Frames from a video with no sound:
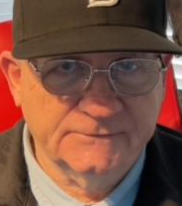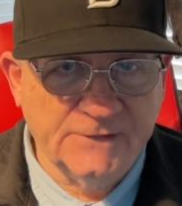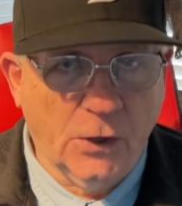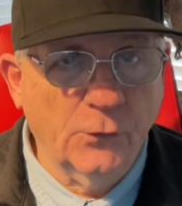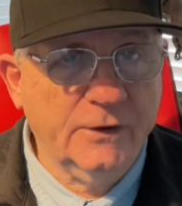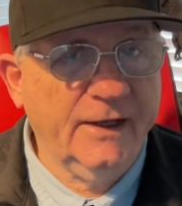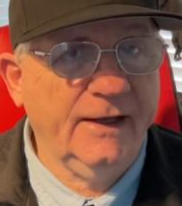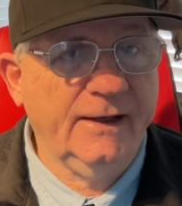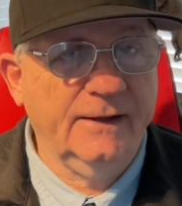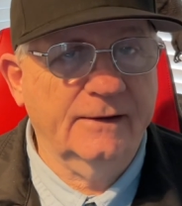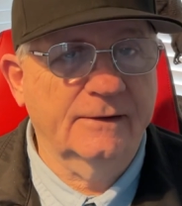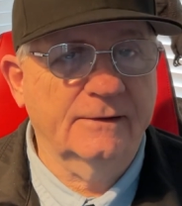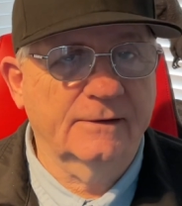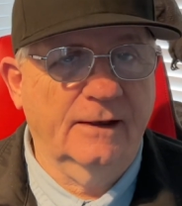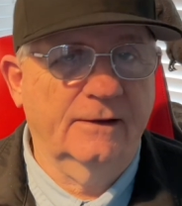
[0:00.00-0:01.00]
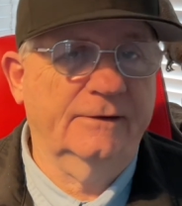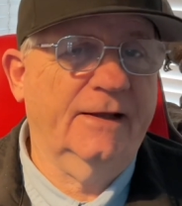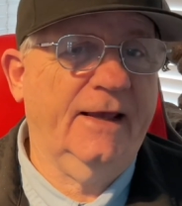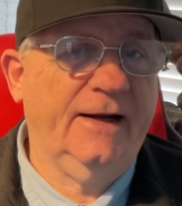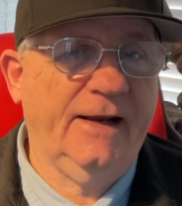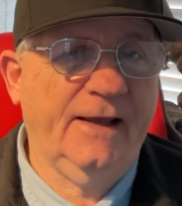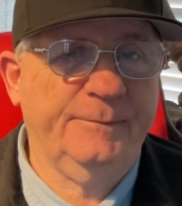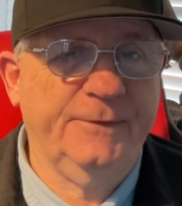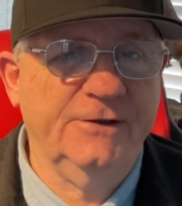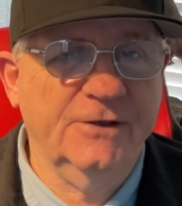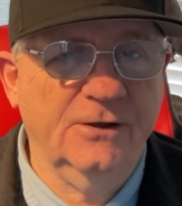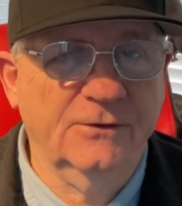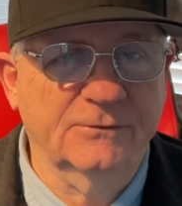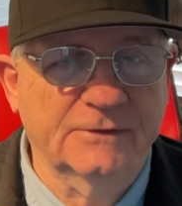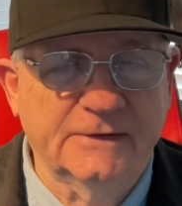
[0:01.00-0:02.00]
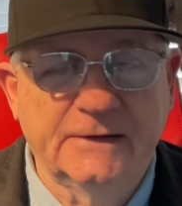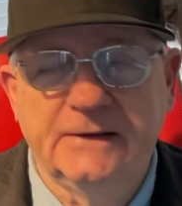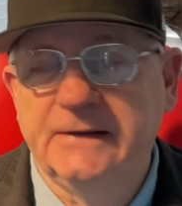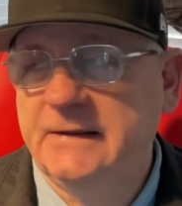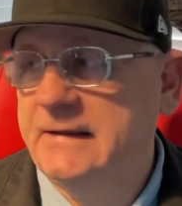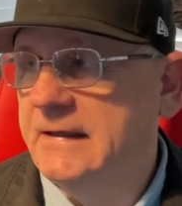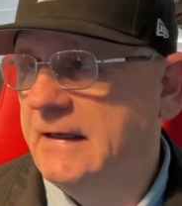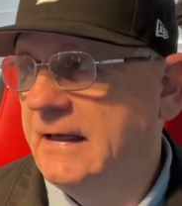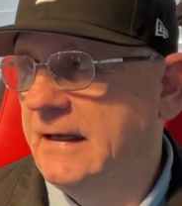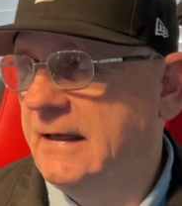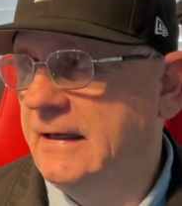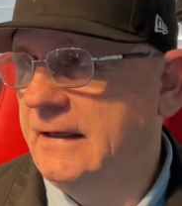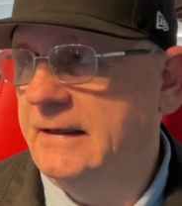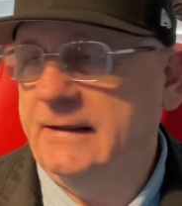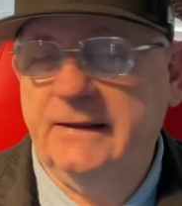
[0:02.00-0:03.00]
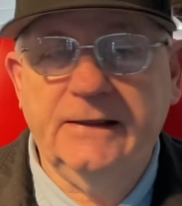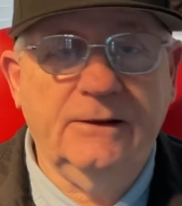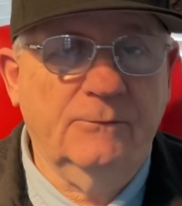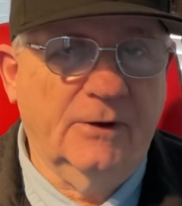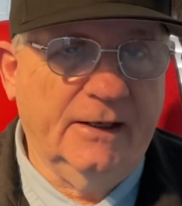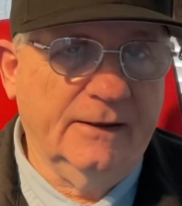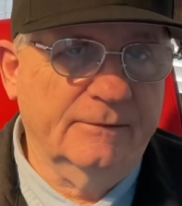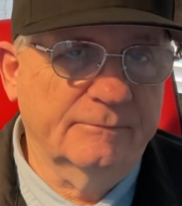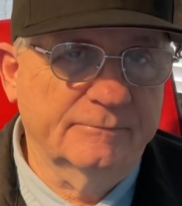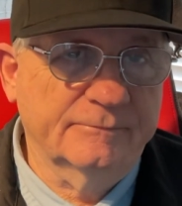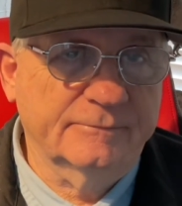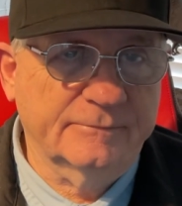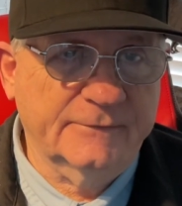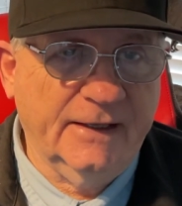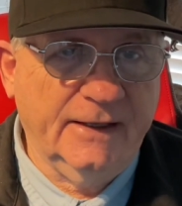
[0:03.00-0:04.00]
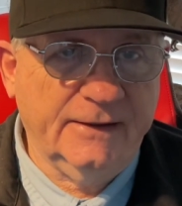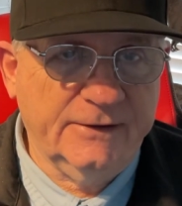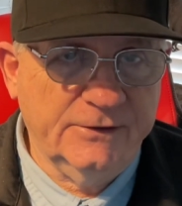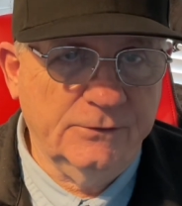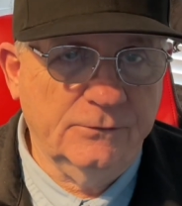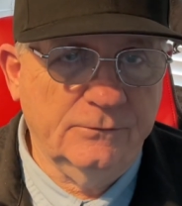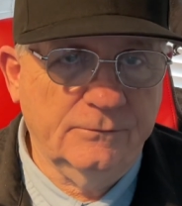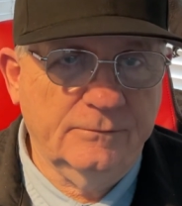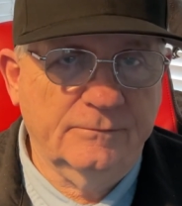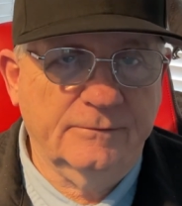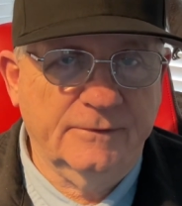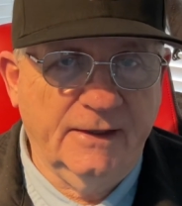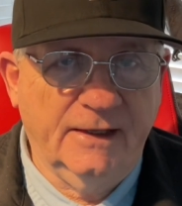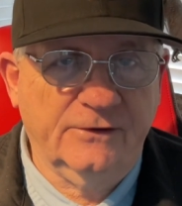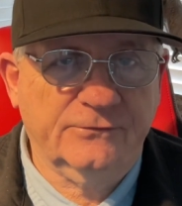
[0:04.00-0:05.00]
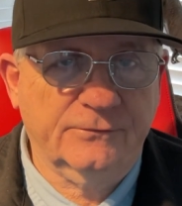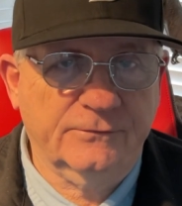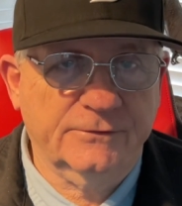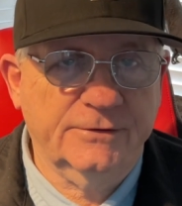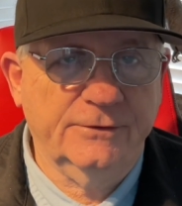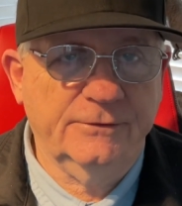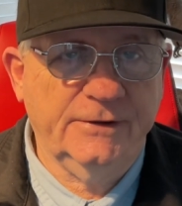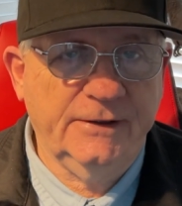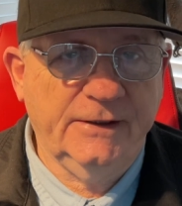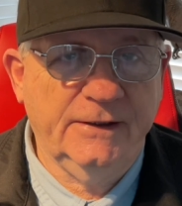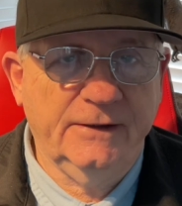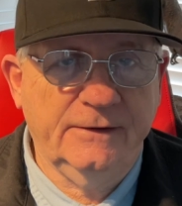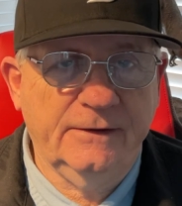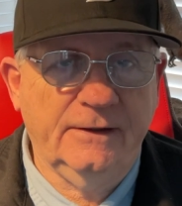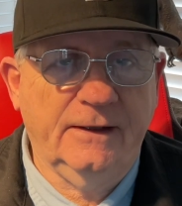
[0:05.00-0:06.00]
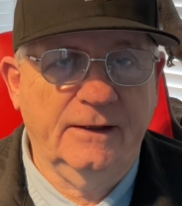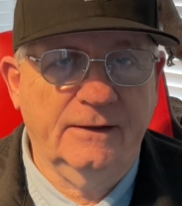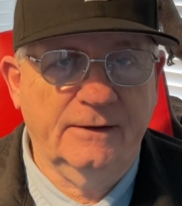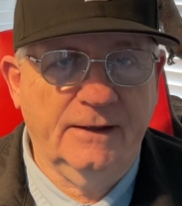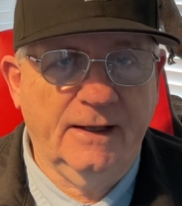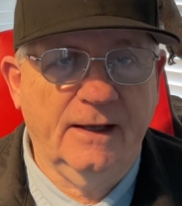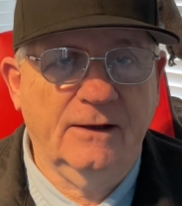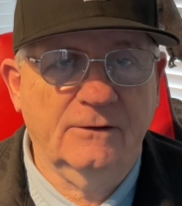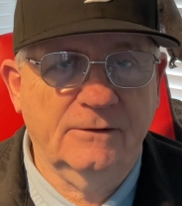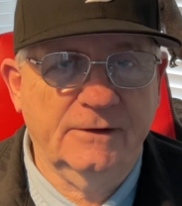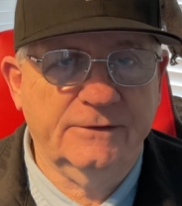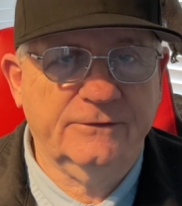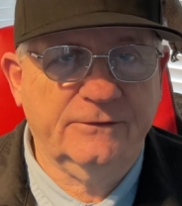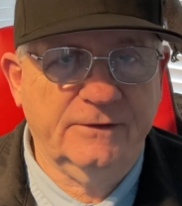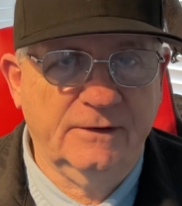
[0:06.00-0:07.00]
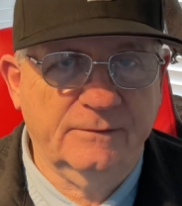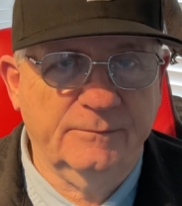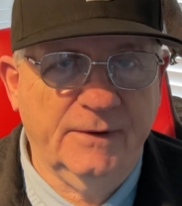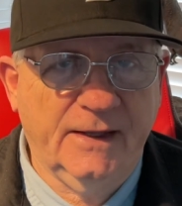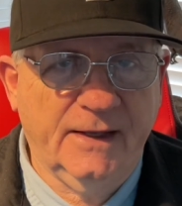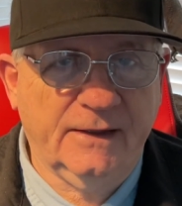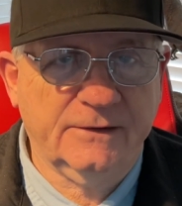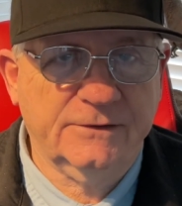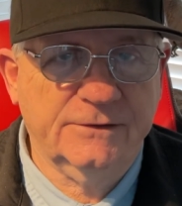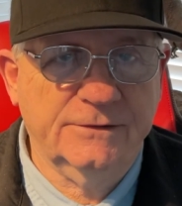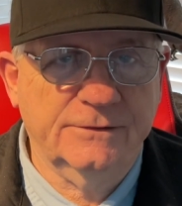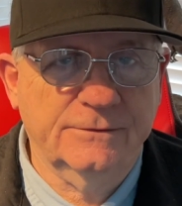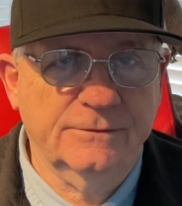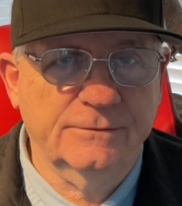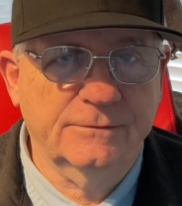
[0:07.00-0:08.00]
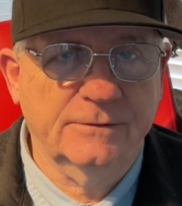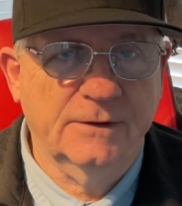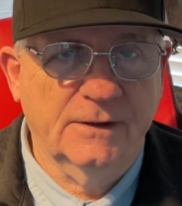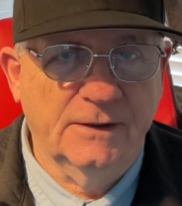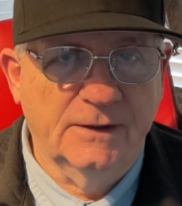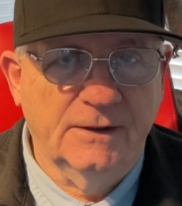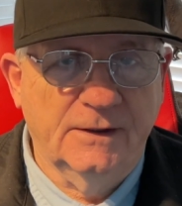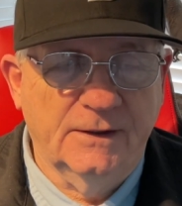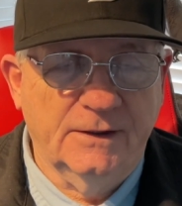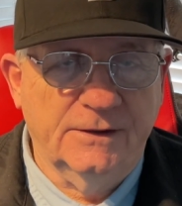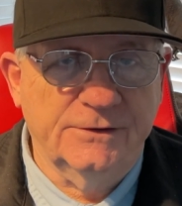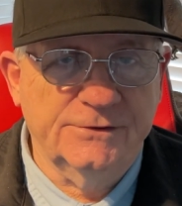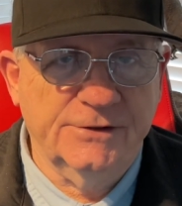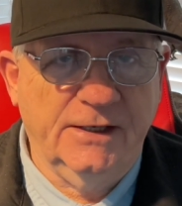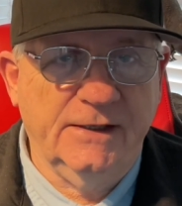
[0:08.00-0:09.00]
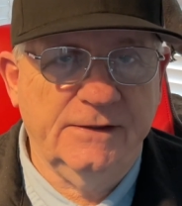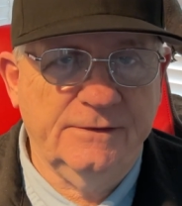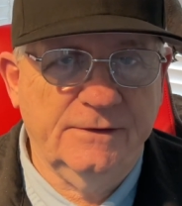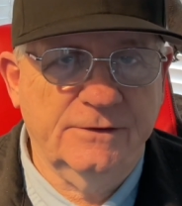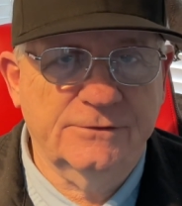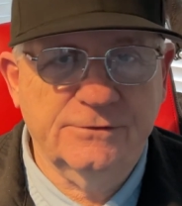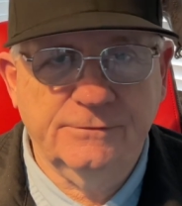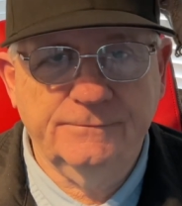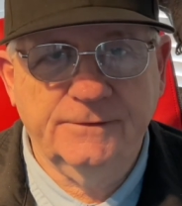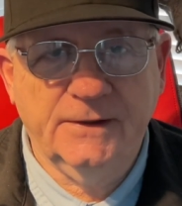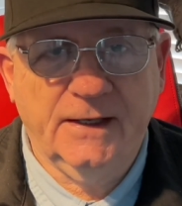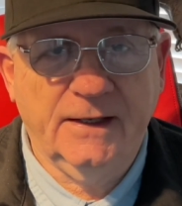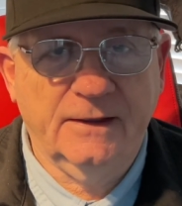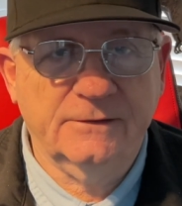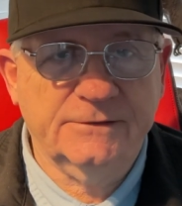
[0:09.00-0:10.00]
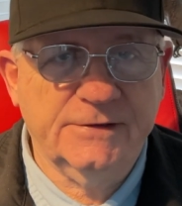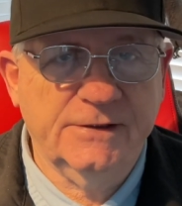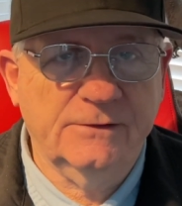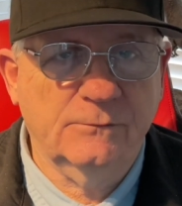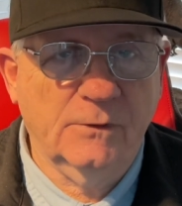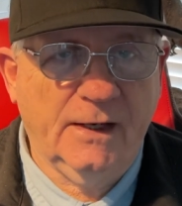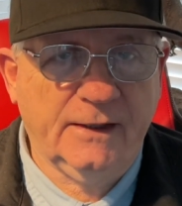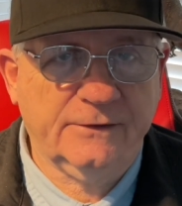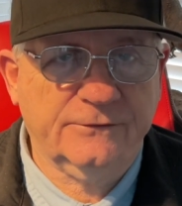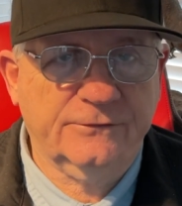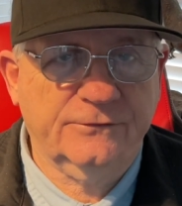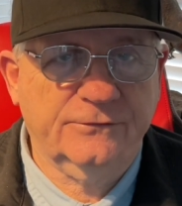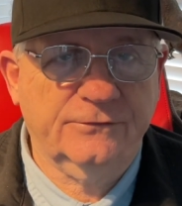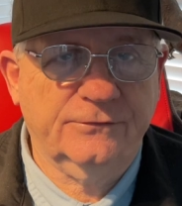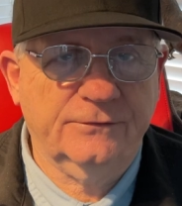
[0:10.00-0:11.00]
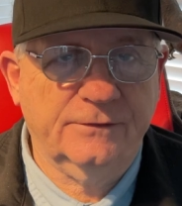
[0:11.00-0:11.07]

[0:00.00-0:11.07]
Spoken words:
Okay, on that happy note, anyway, thank you. Thanks for tuning in. And now let's get back to Jane the Juvenile T-Rex,